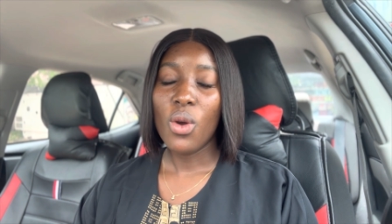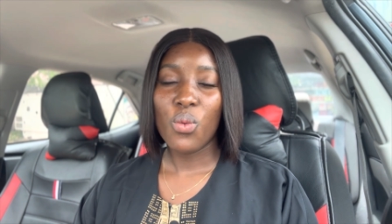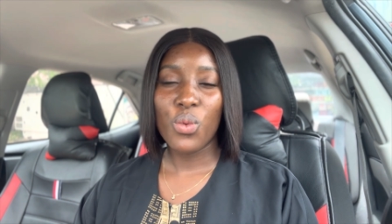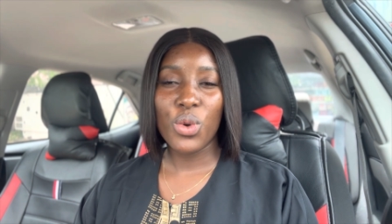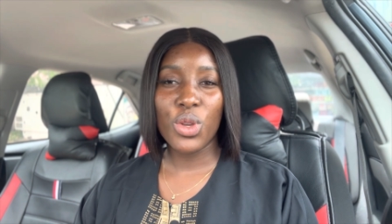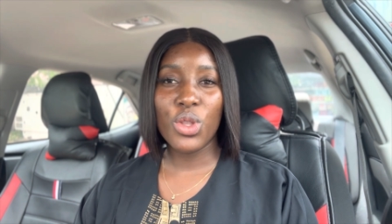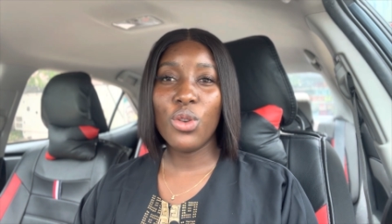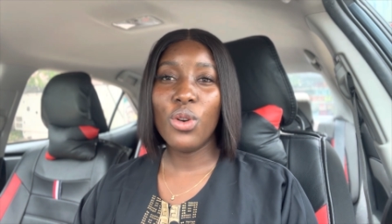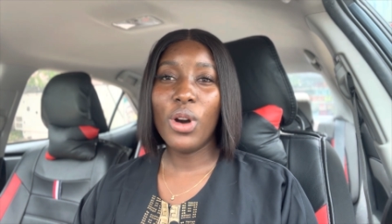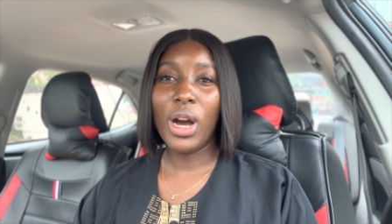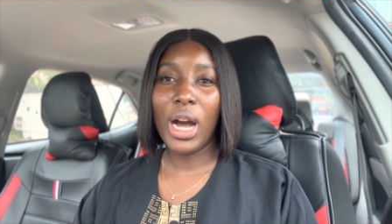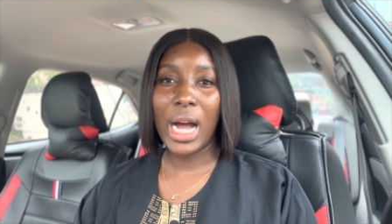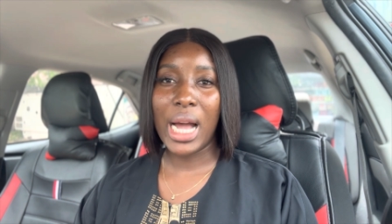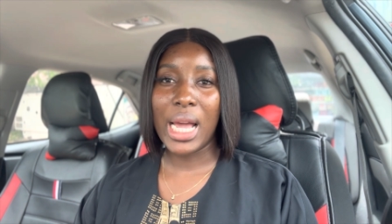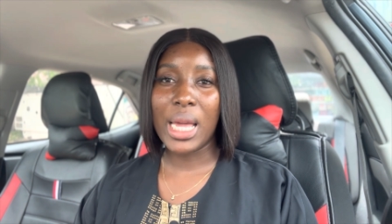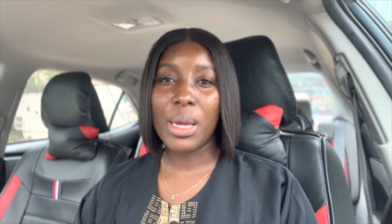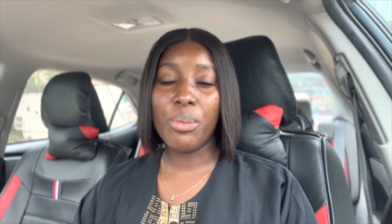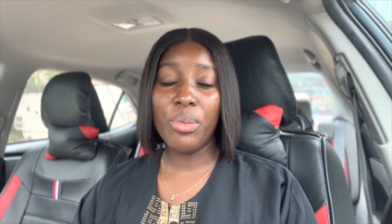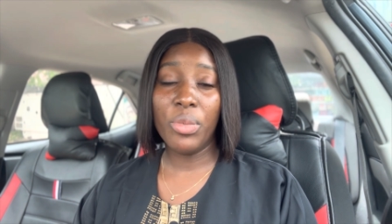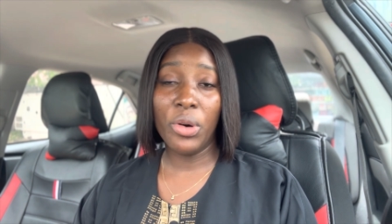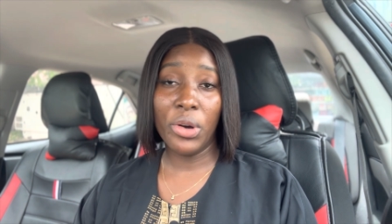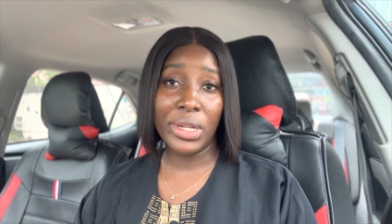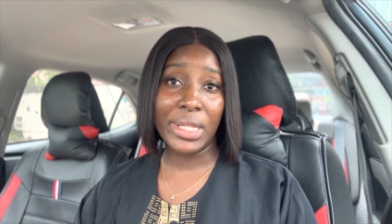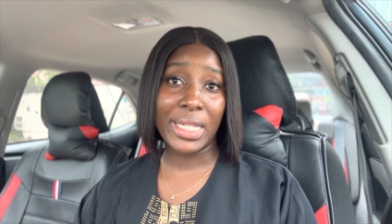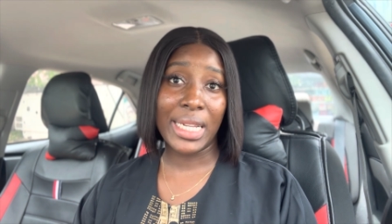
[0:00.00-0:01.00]
we know how
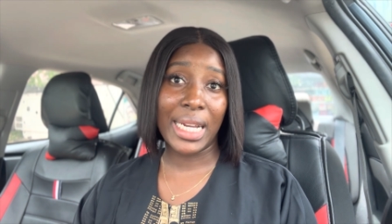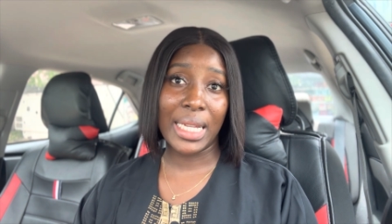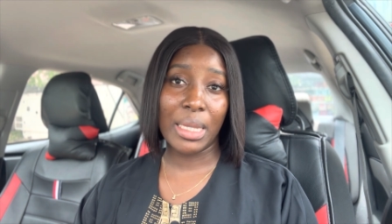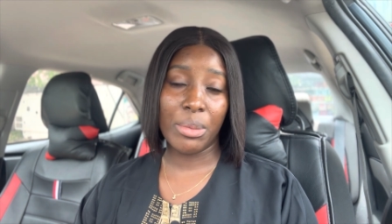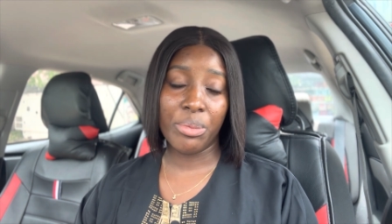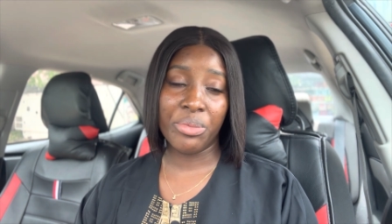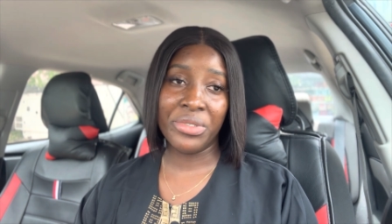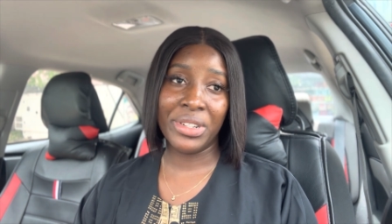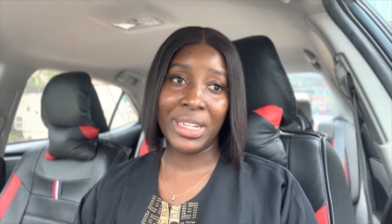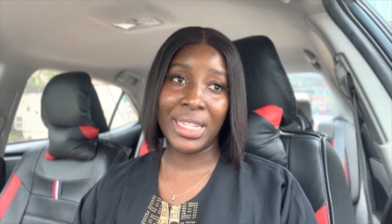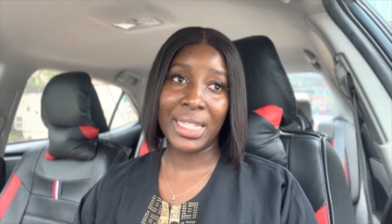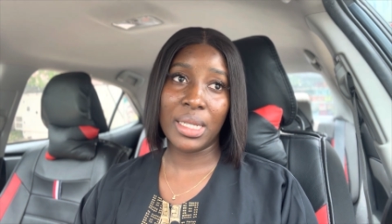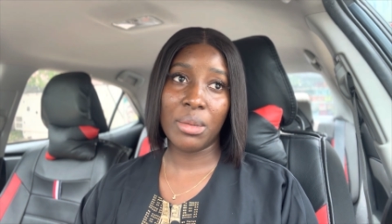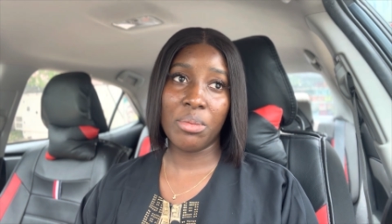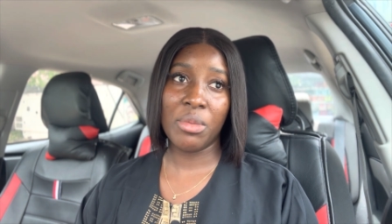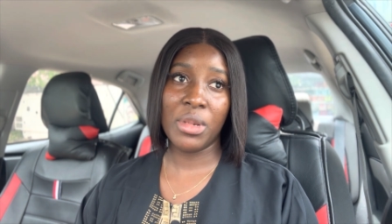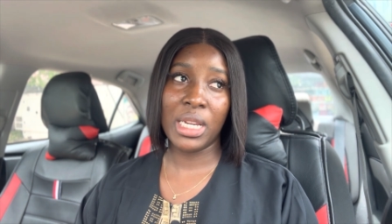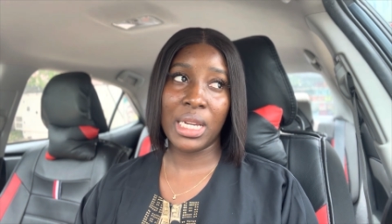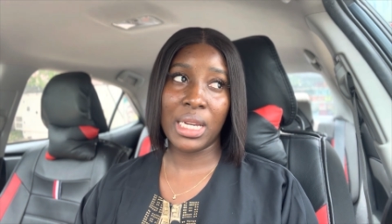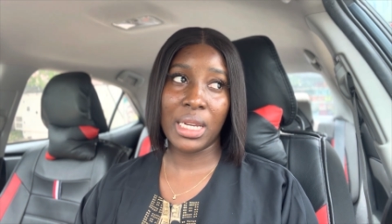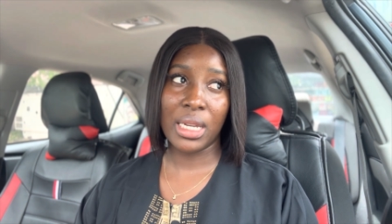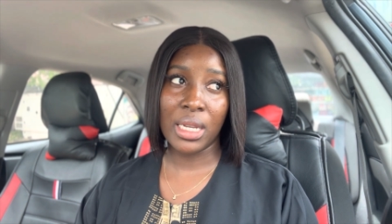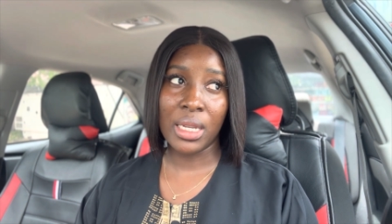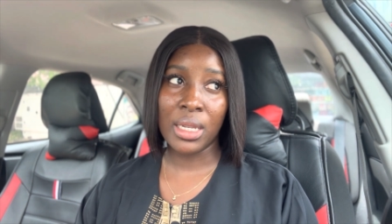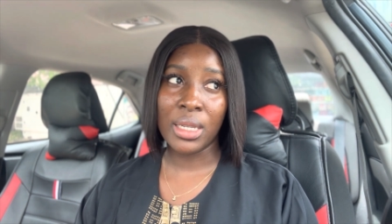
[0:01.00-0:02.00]
important breast
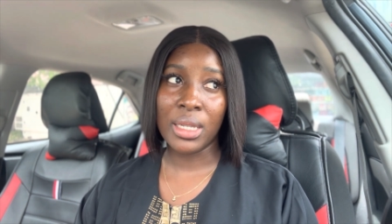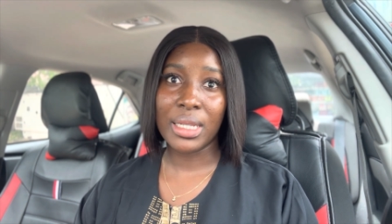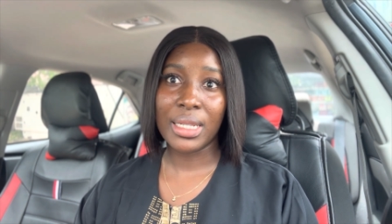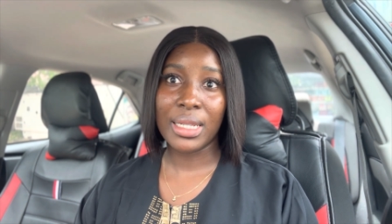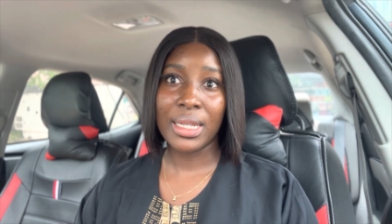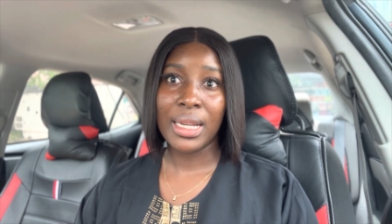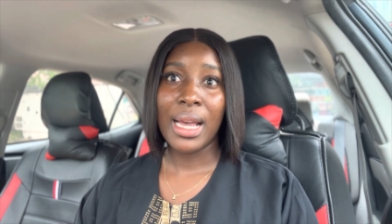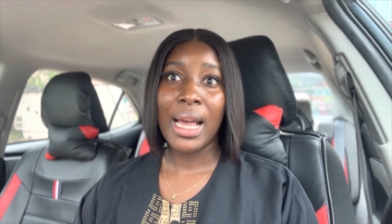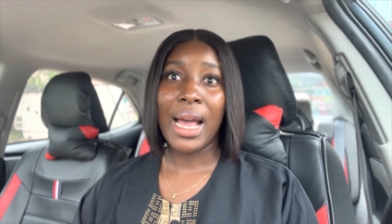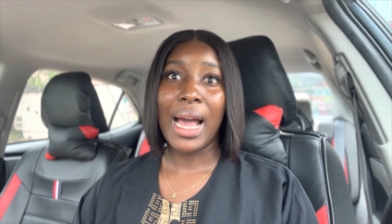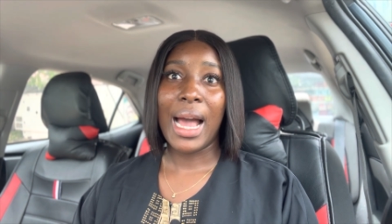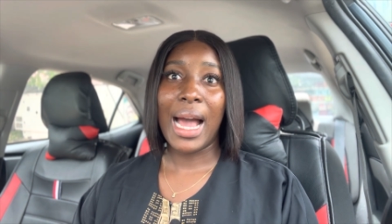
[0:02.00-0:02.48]
milk is.